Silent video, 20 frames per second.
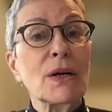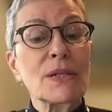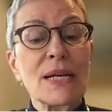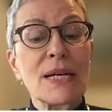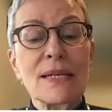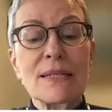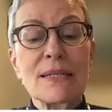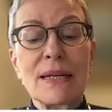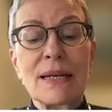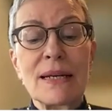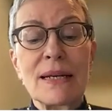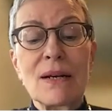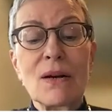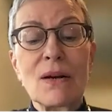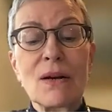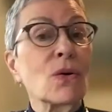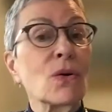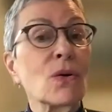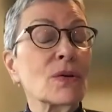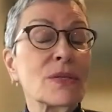testing
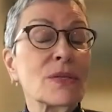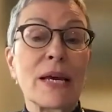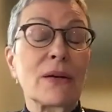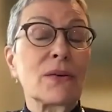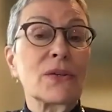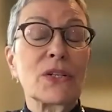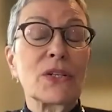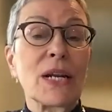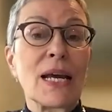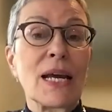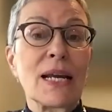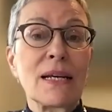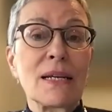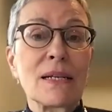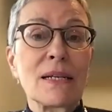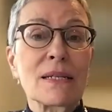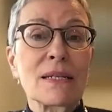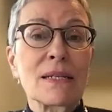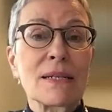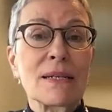or
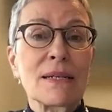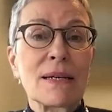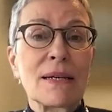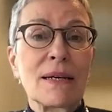cytogenetics?